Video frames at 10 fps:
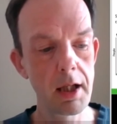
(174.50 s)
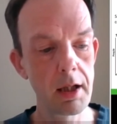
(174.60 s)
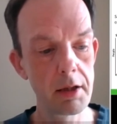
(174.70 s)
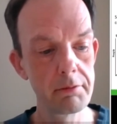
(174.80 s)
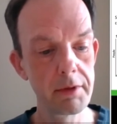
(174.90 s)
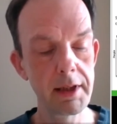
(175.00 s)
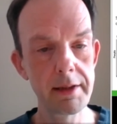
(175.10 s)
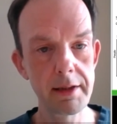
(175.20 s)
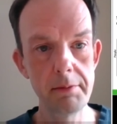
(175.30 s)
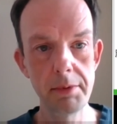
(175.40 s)
a really
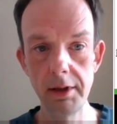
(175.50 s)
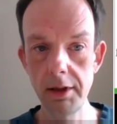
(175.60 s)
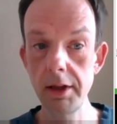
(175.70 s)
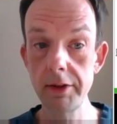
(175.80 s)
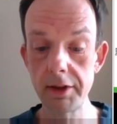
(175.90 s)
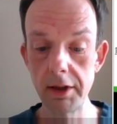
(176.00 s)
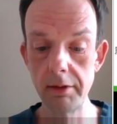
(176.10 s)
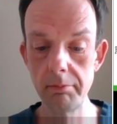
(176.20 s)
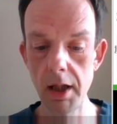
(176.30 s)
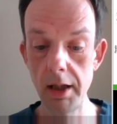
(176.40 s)
deep and lasting